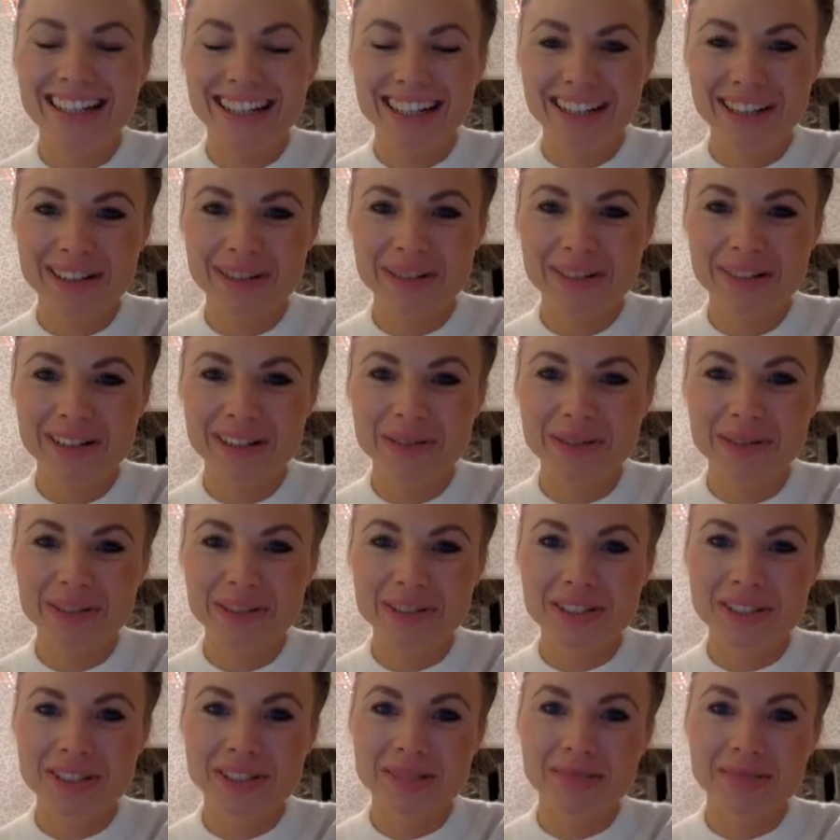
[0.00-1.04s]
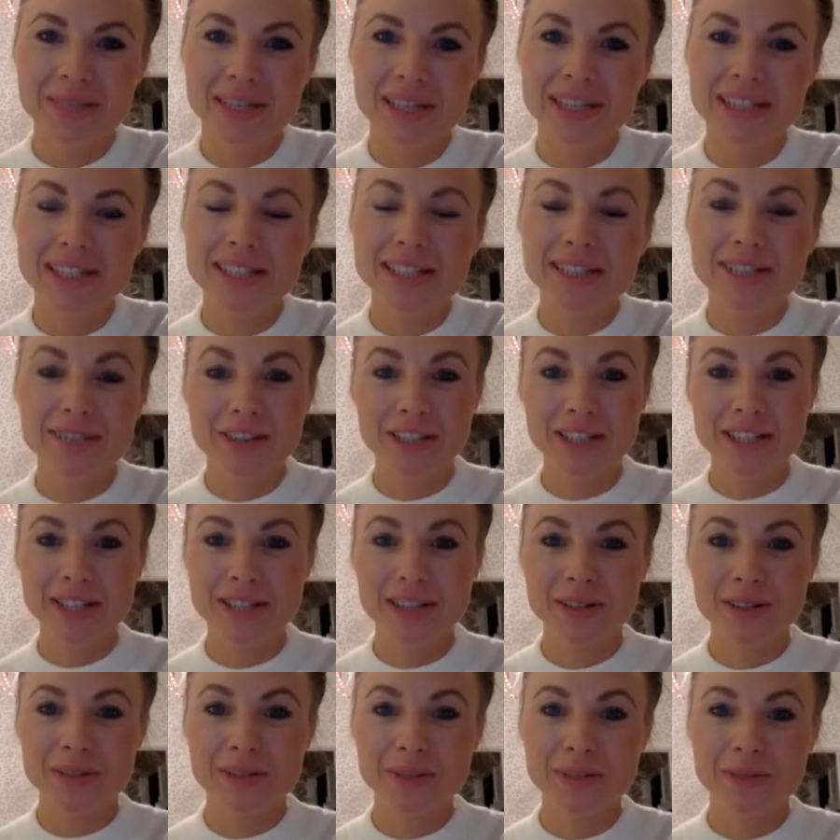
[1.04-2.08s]
I really wanted to make this
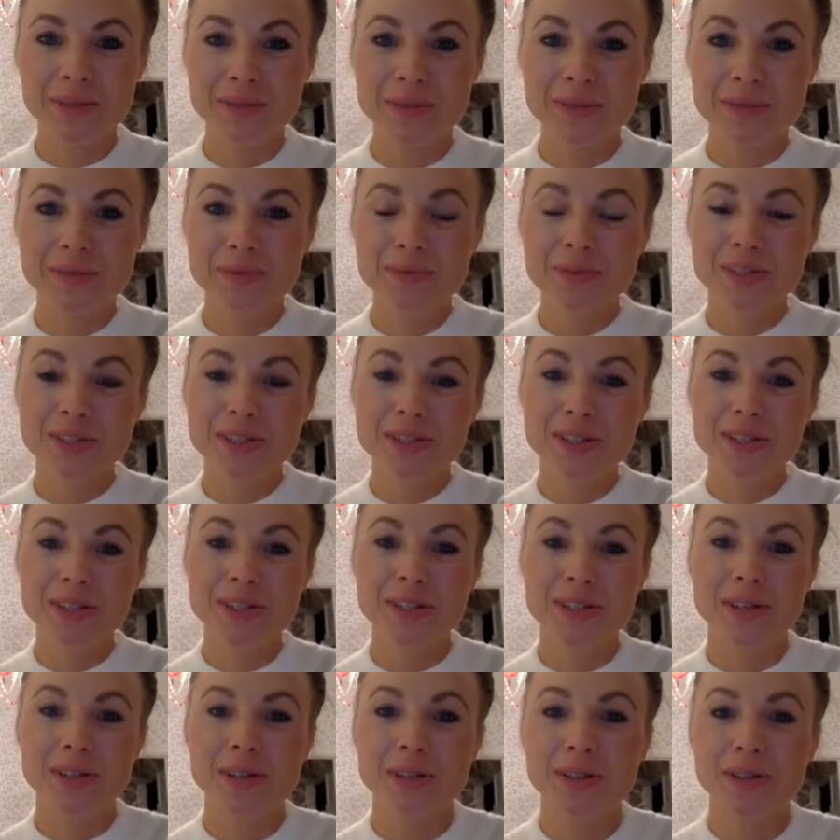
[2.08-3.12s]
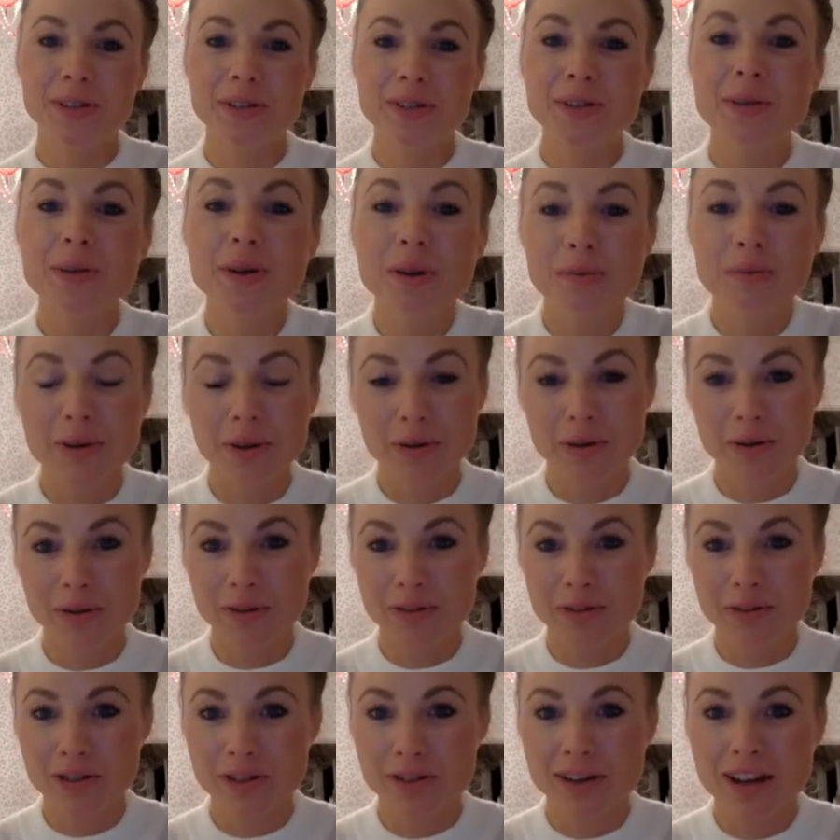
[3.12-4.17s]
video to talk about law
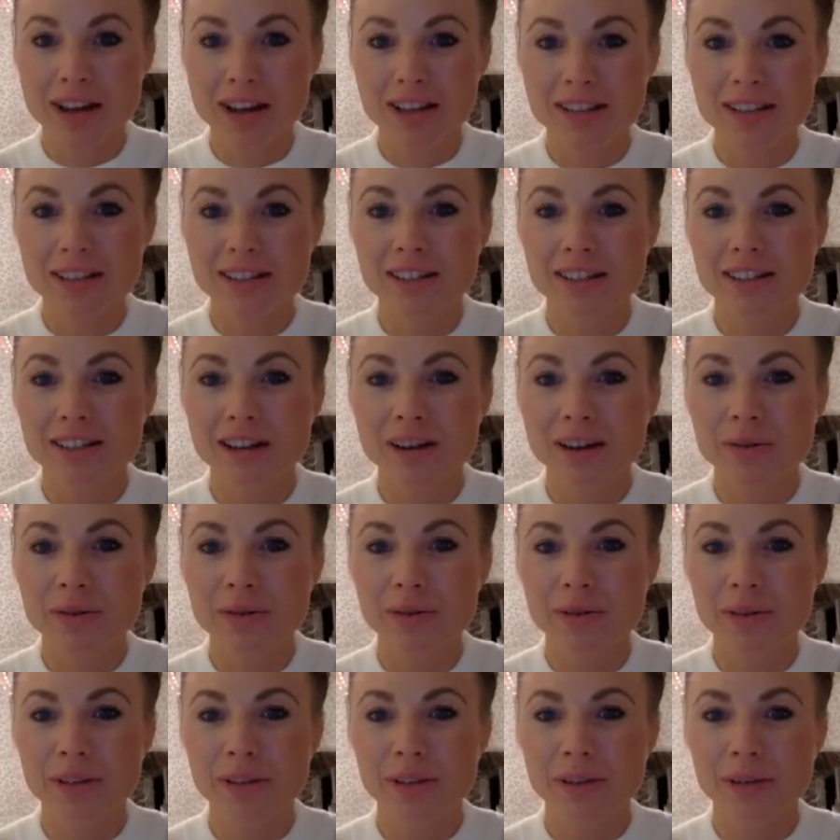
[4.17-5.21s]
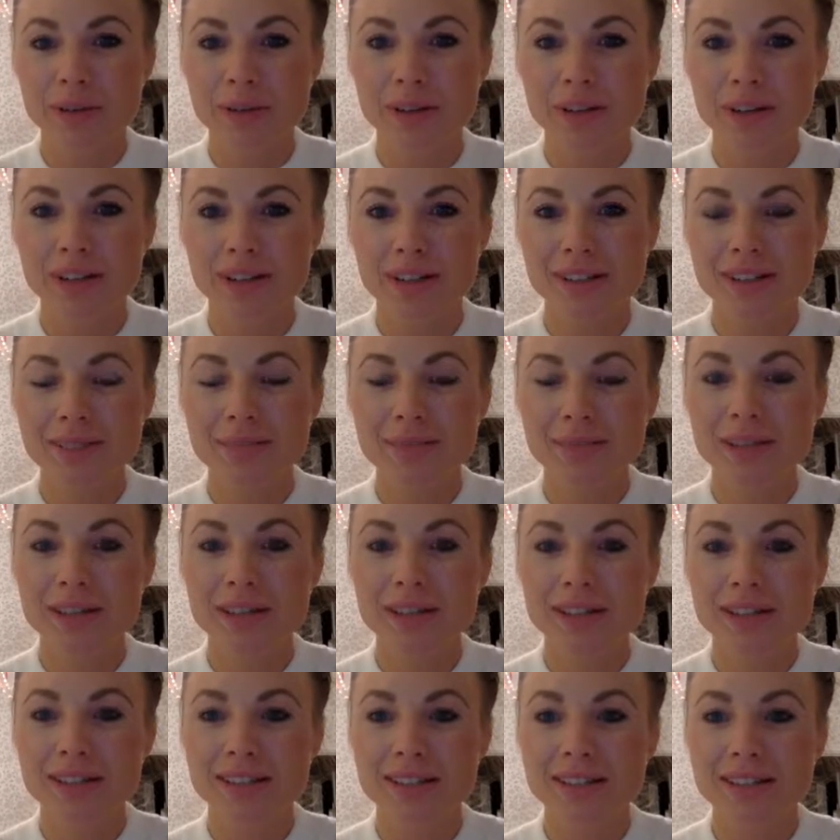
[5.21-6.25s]
of attraction and how it really works
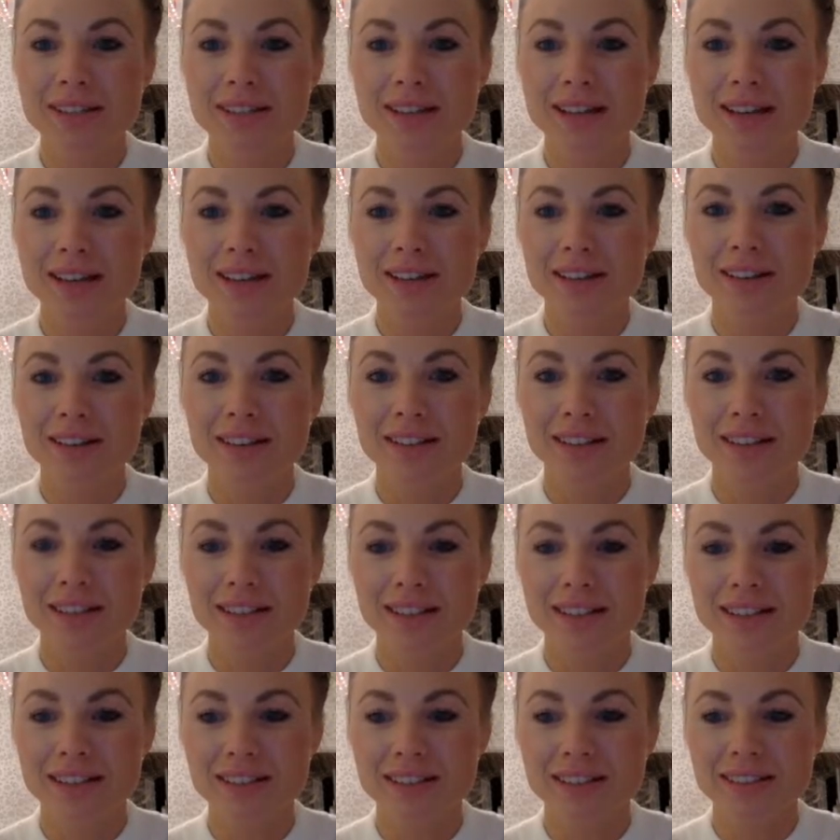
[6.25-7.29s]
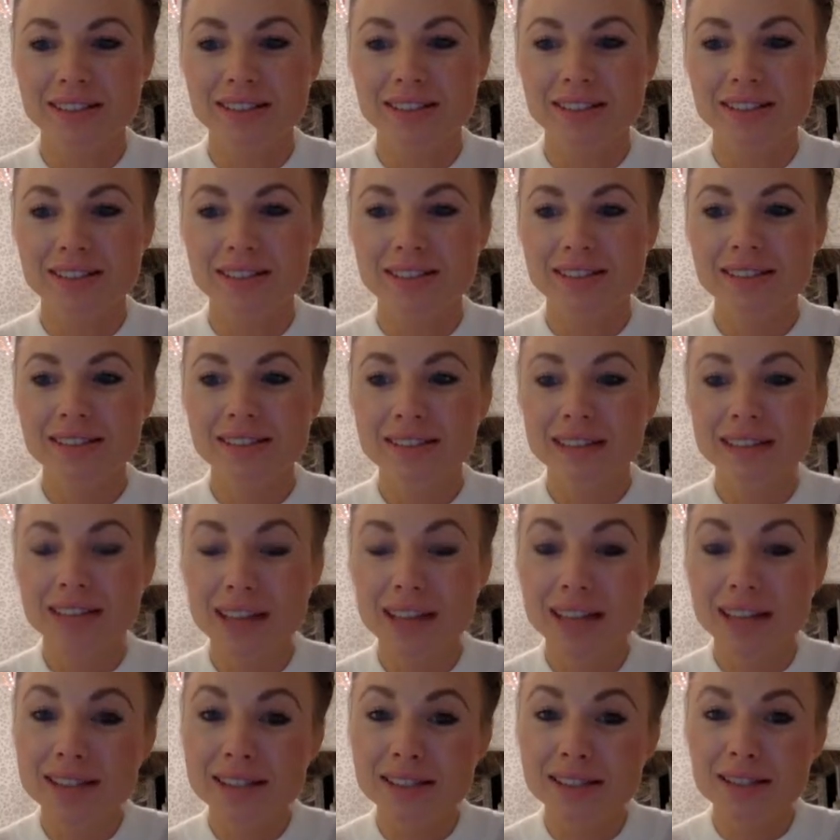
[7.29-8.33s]
because I just had a client
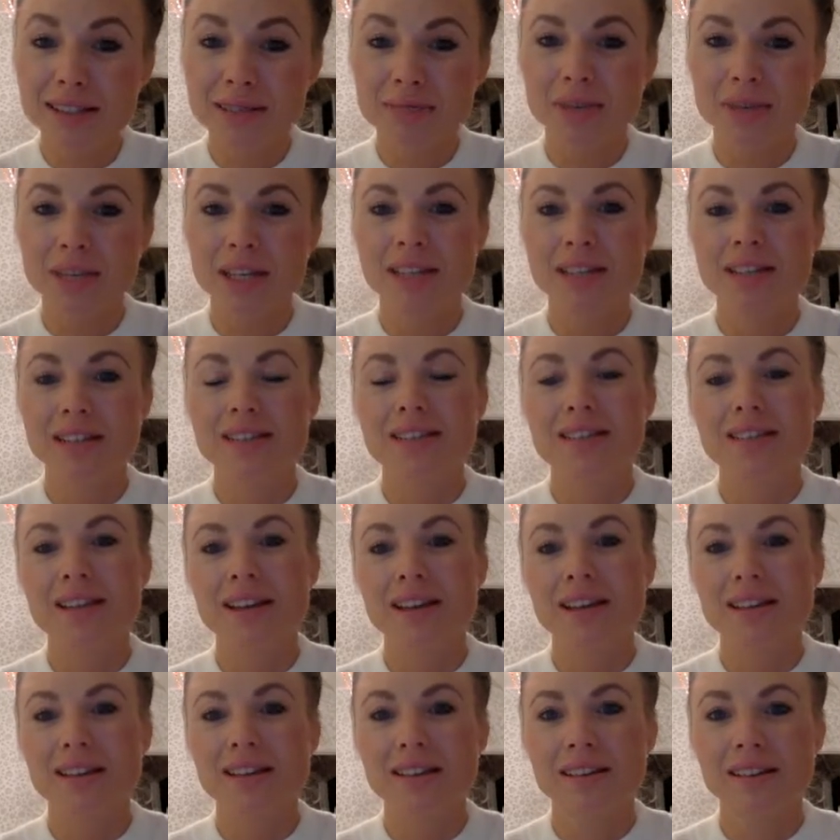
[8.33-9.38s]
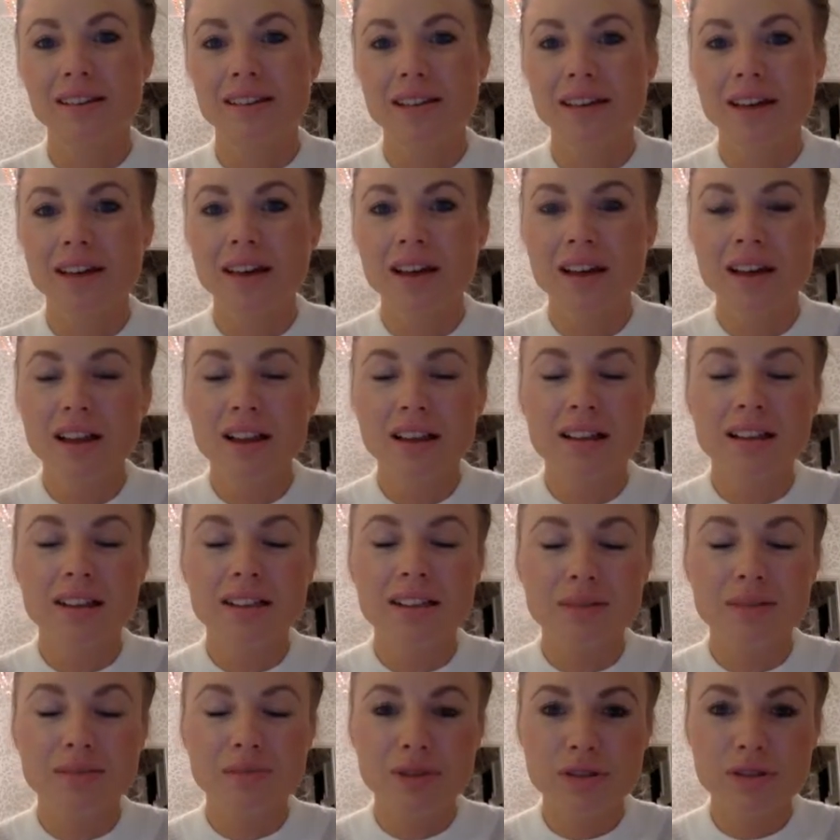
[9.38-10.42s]
texting me saying like, Linda,
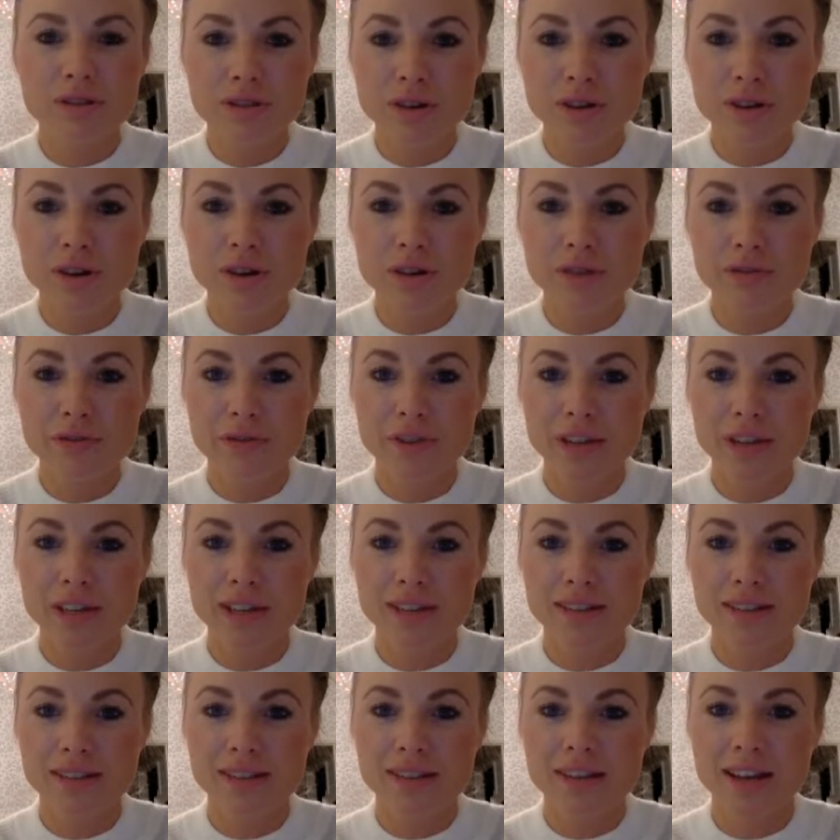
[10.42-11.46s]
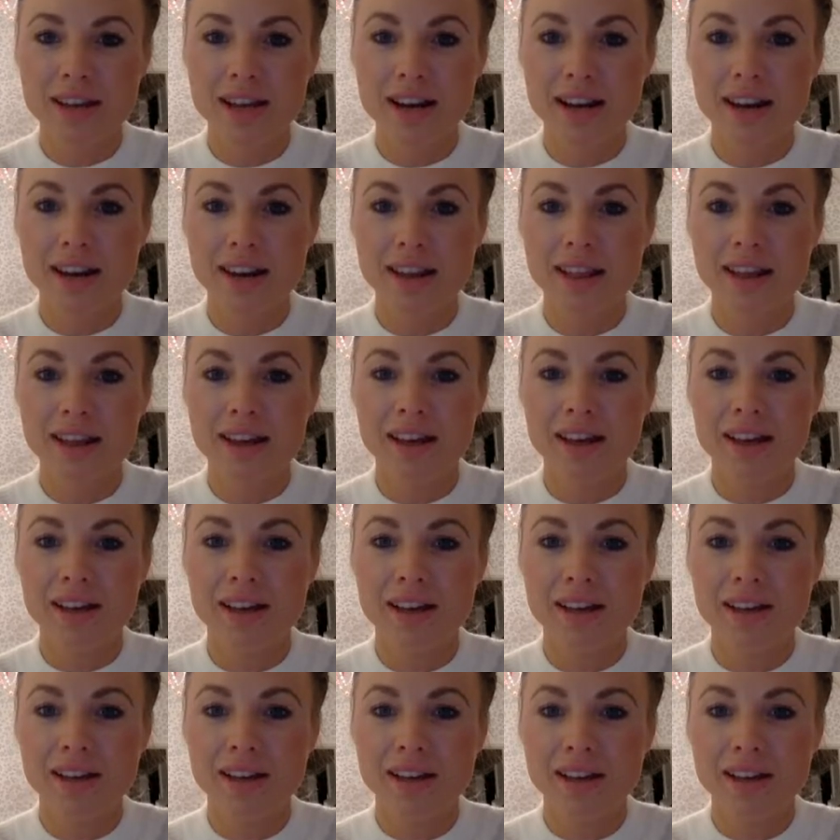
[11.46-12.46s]
I'm so freaking scared that